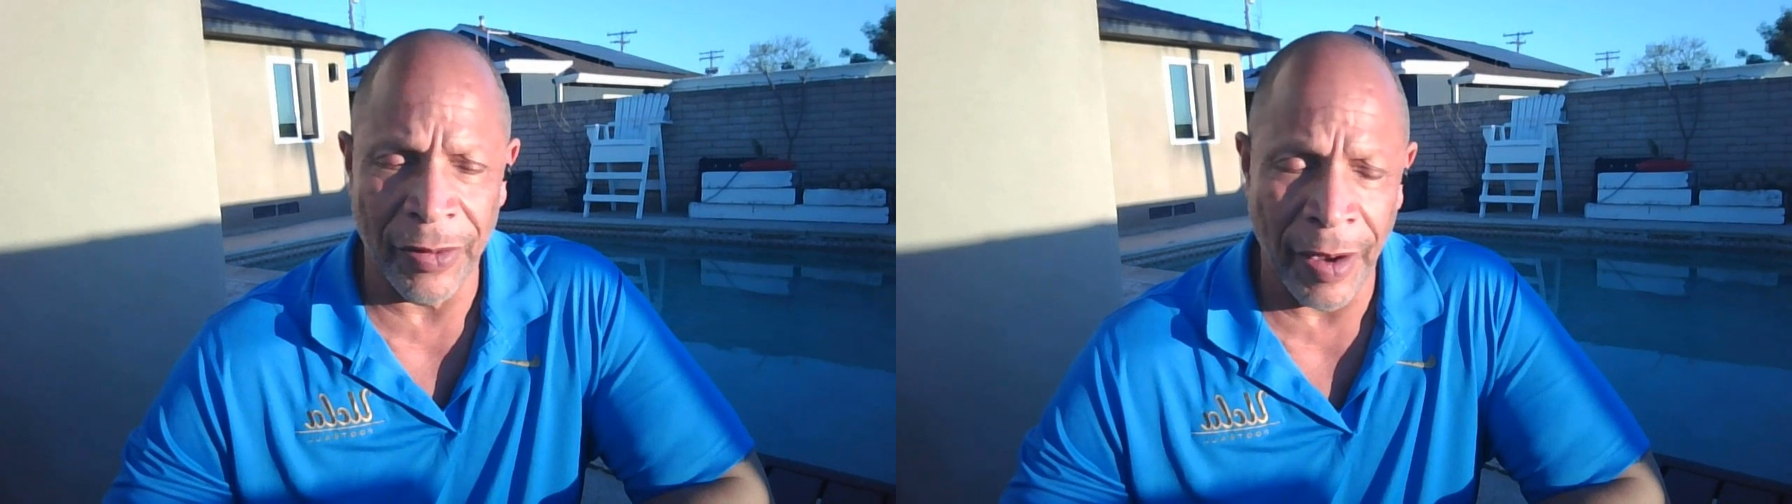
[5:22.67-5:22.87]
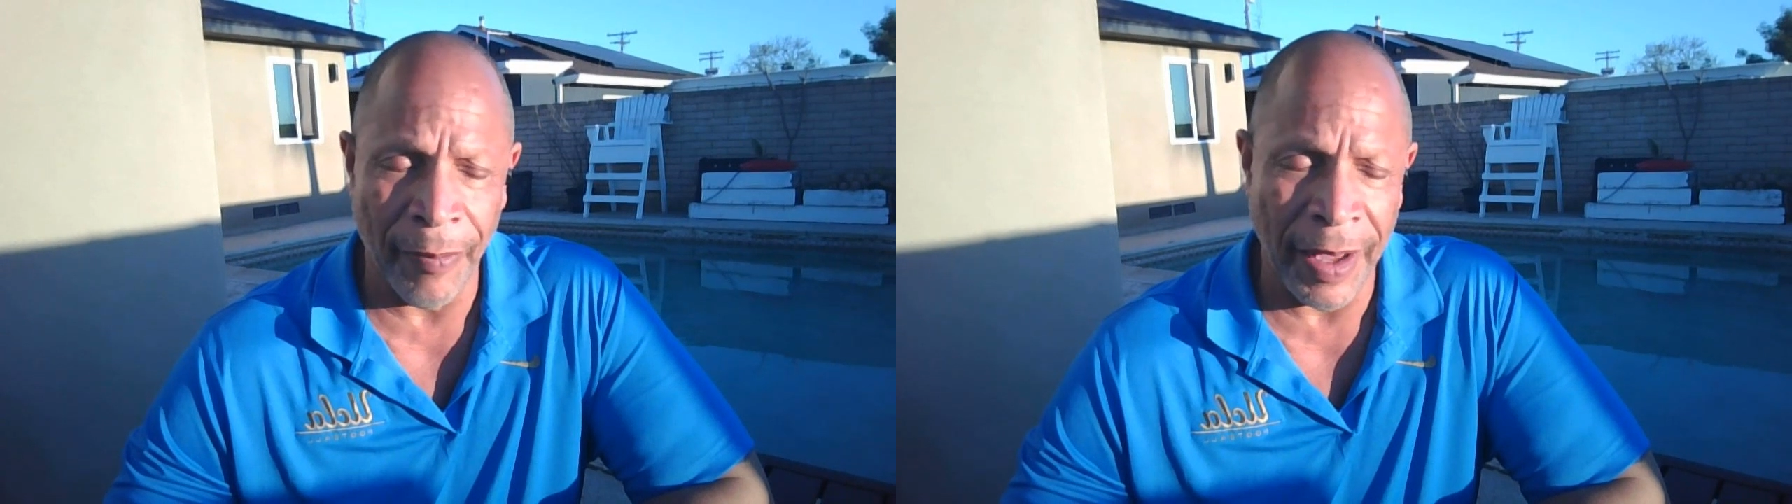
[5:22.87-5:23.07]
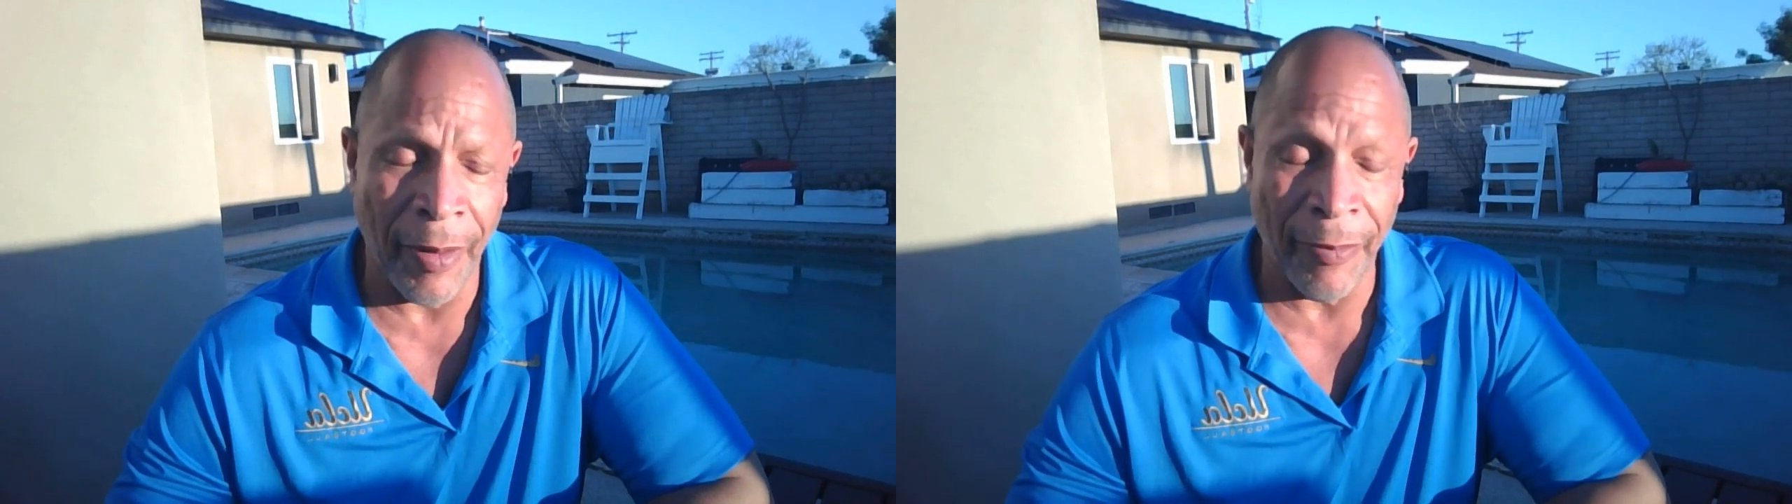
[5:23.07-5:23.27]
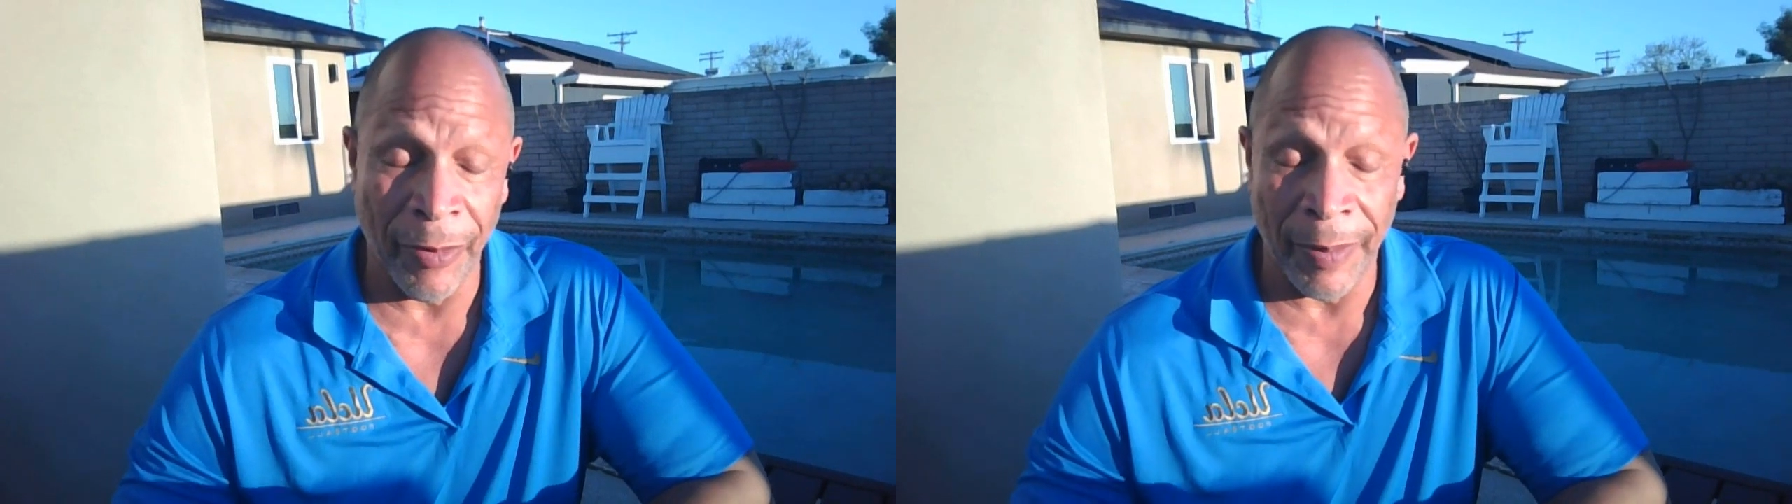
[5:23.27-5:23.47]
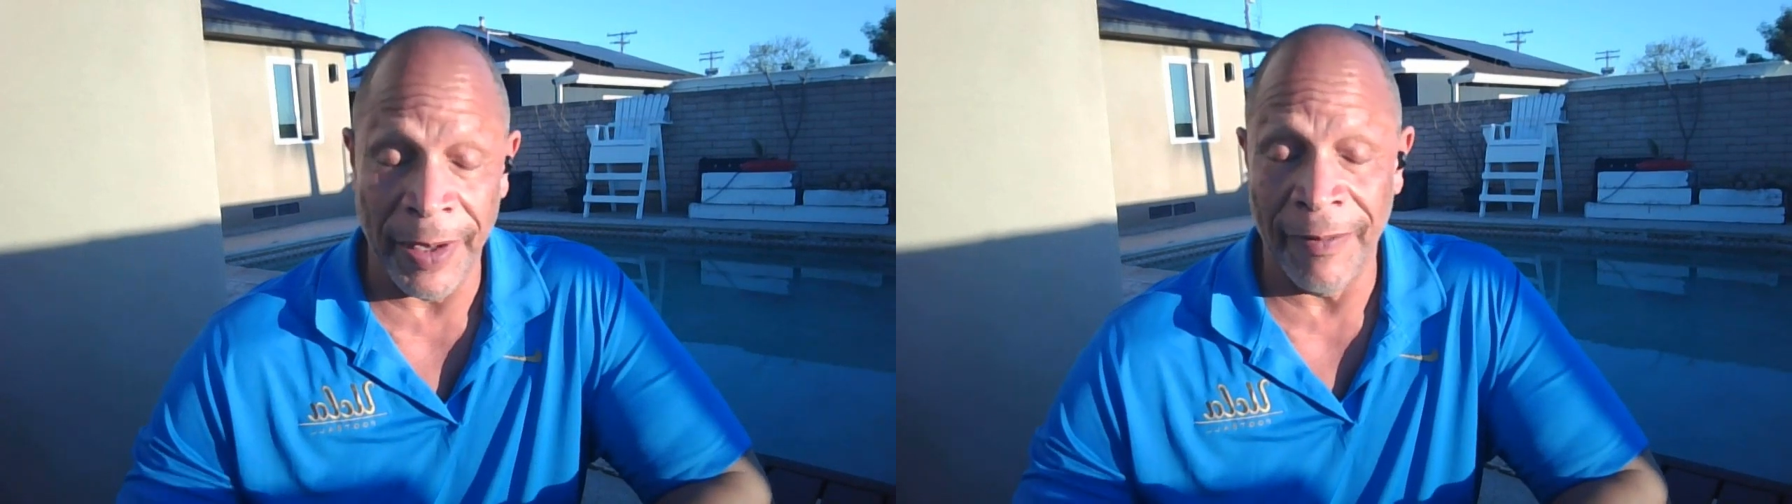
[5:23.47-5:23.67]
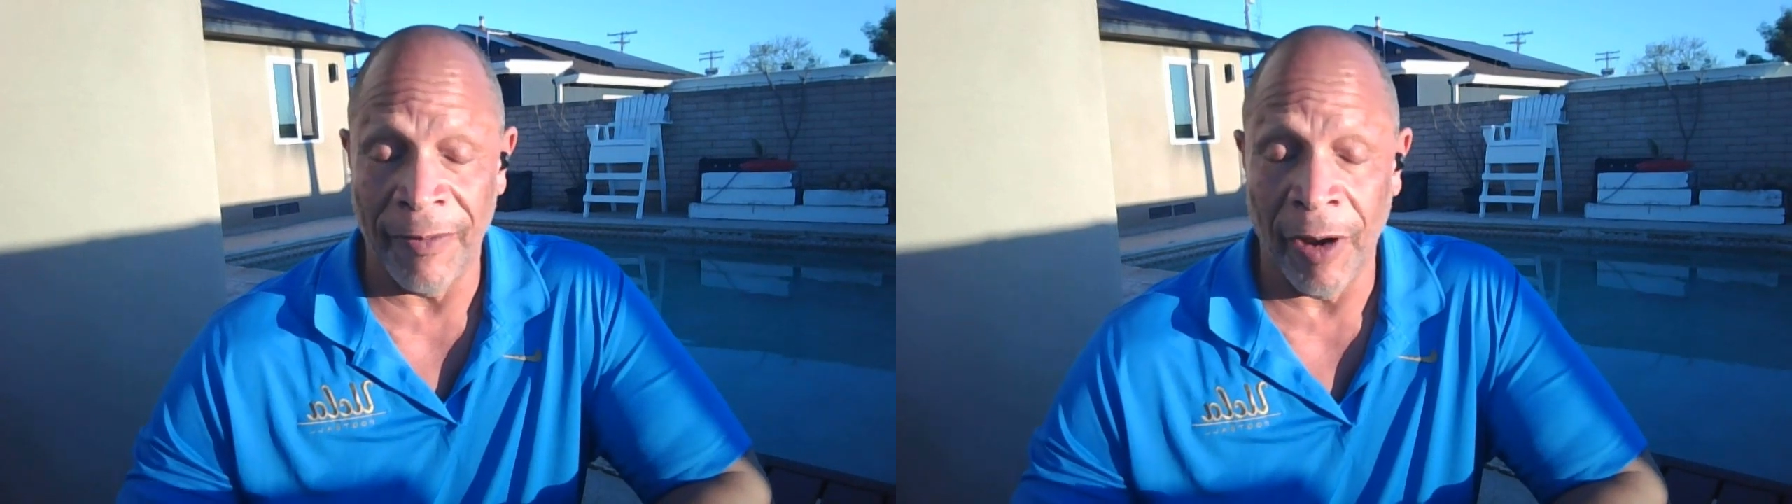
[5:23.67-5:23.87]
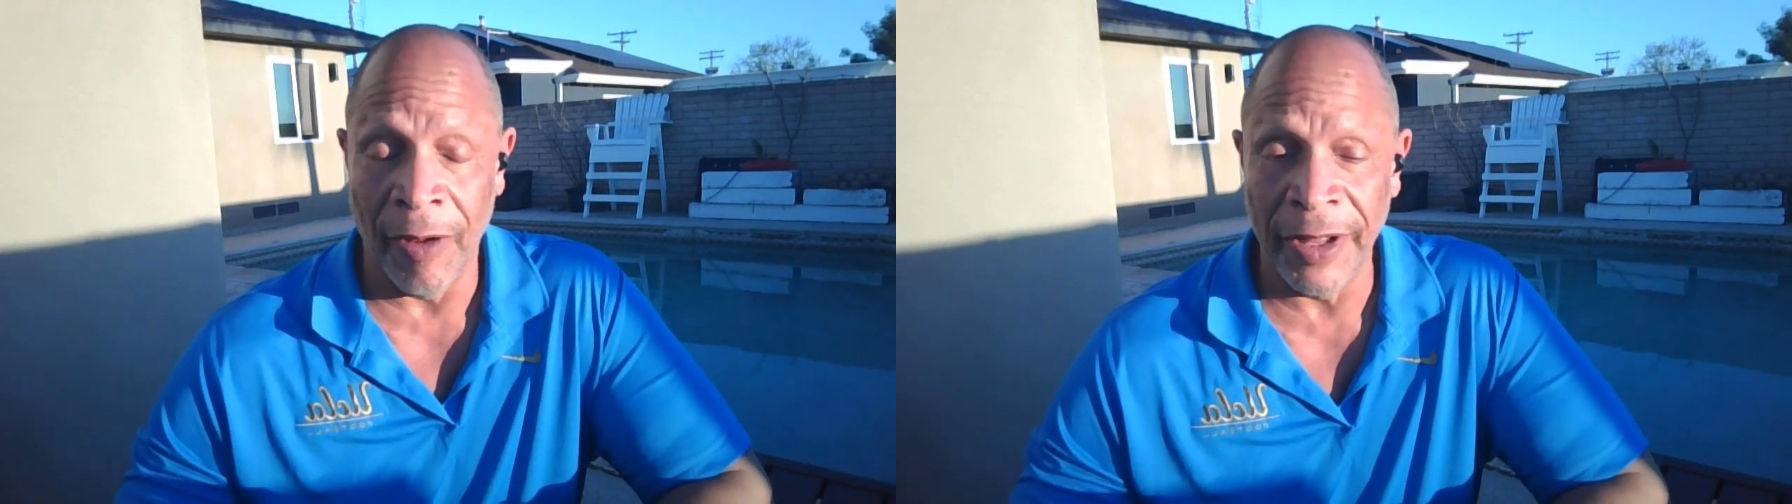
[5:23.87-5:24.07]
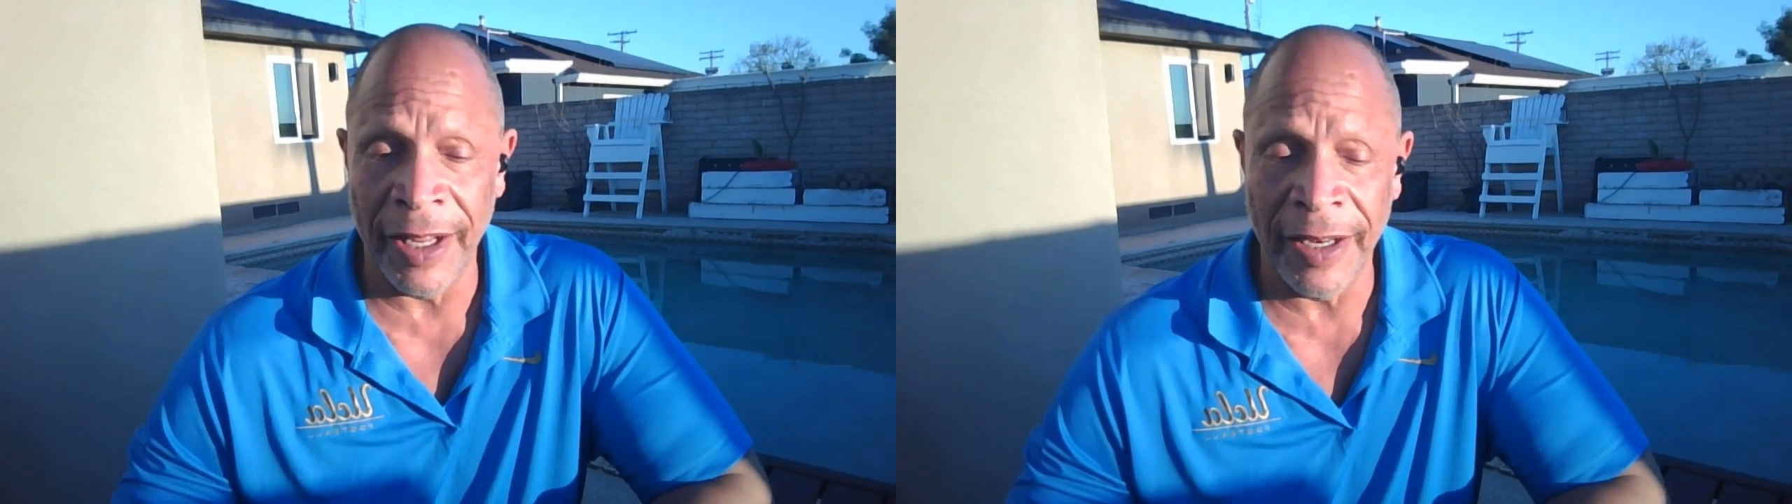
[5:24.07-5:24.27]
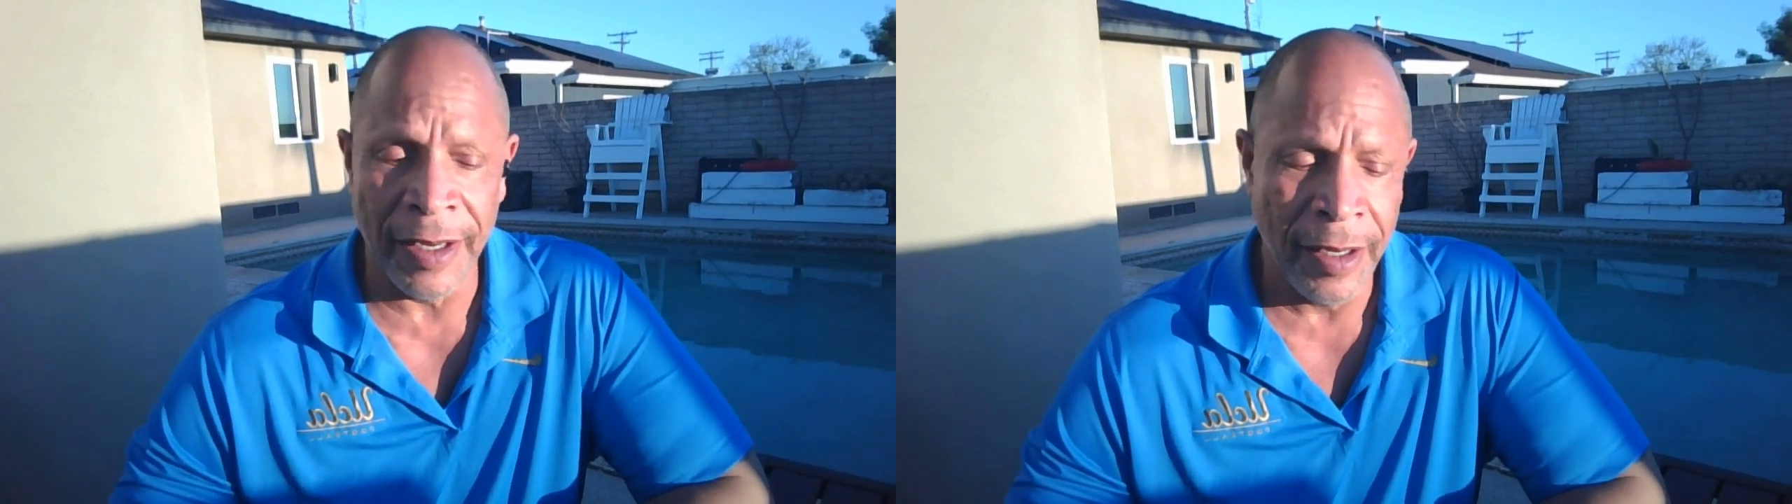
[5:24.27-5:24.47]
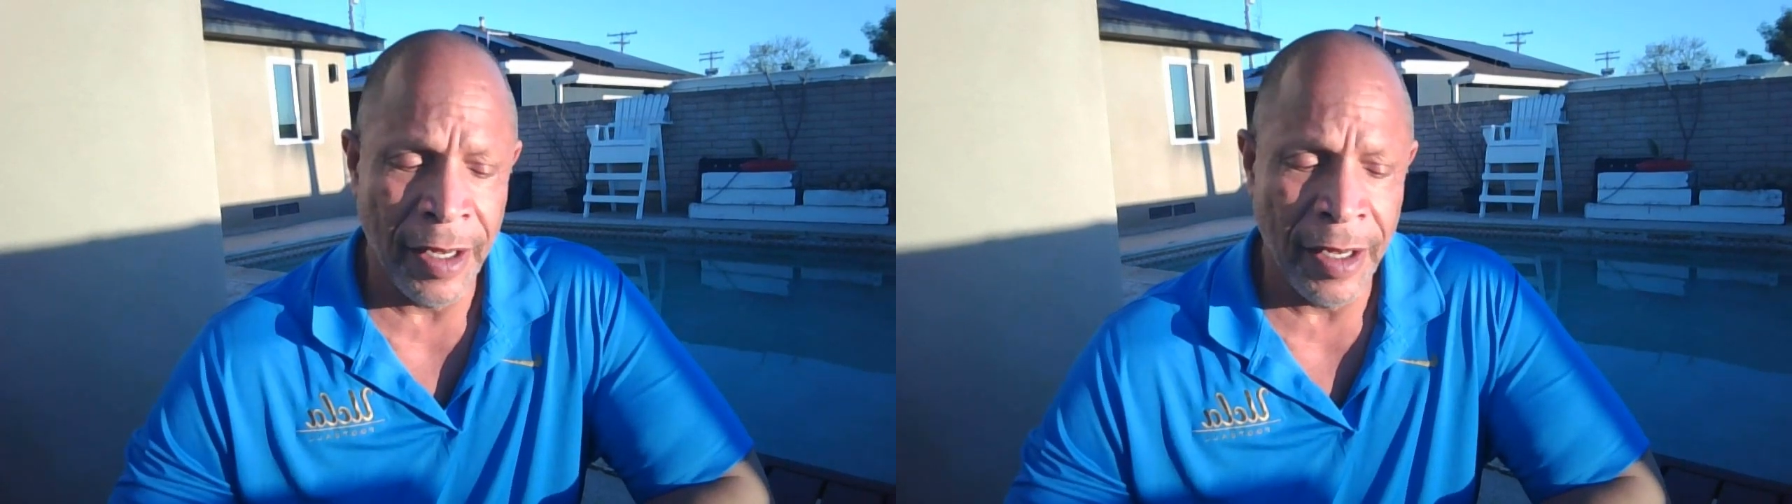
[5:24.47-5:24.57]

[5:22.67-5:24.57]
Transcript: or may not want to be involved in it,